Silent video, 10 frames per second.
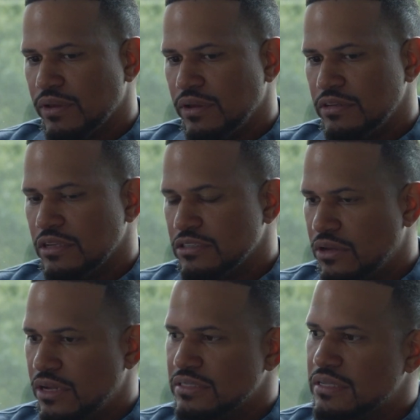is
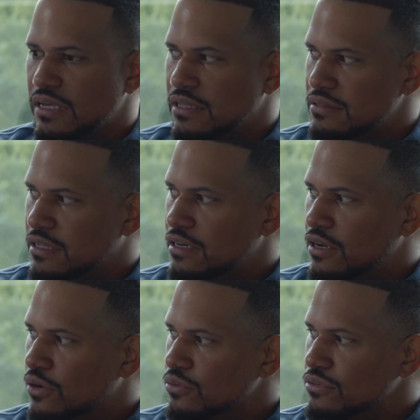gonna the
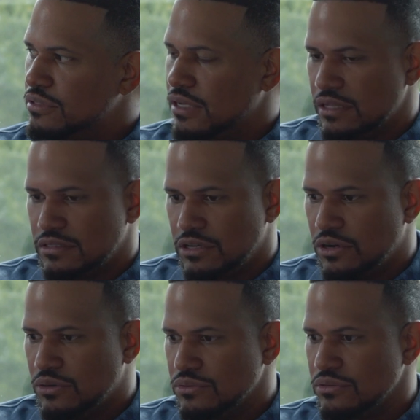notes and the
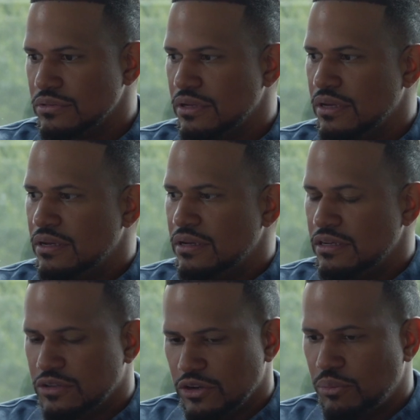tone
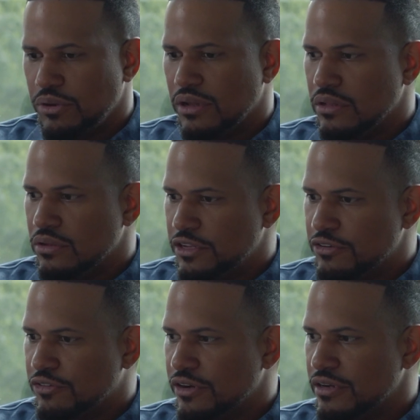is gonna be a little
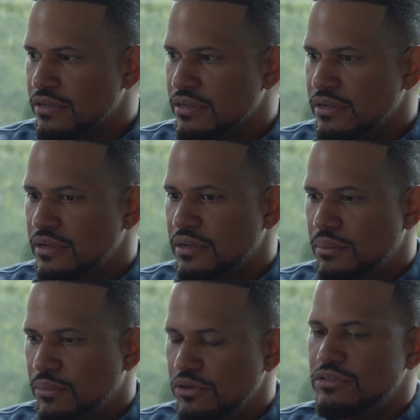different,
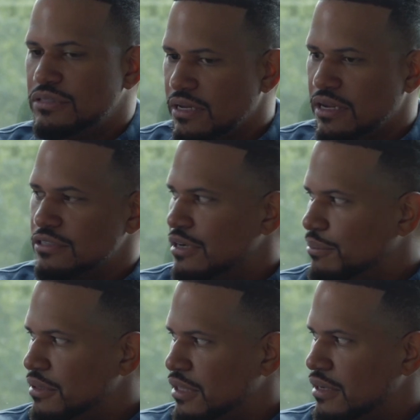but you still gotta show
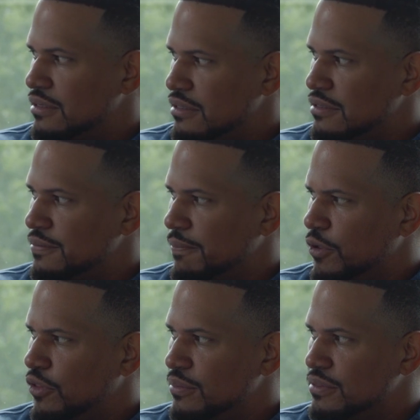up authentically.
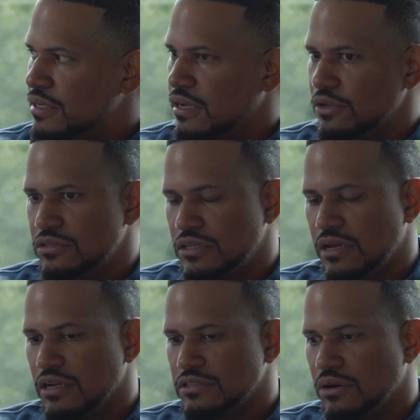You know what I'm saying? You still
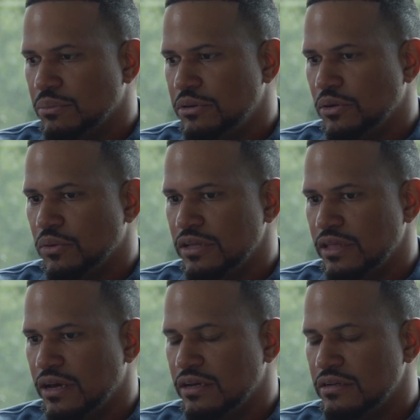gotta show up in a way
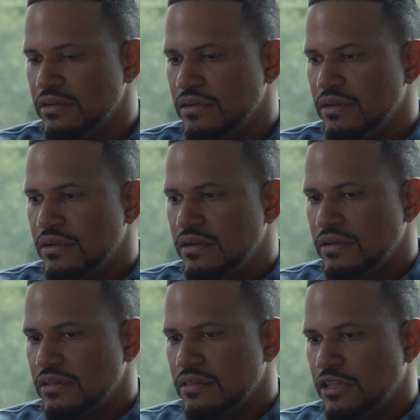that
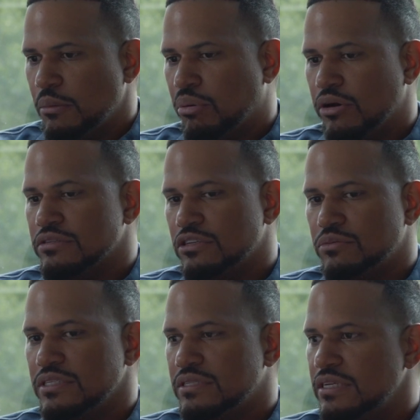the person
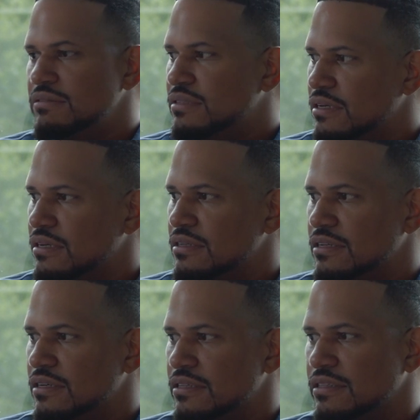receives
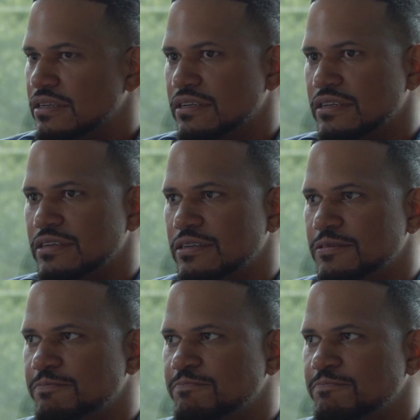the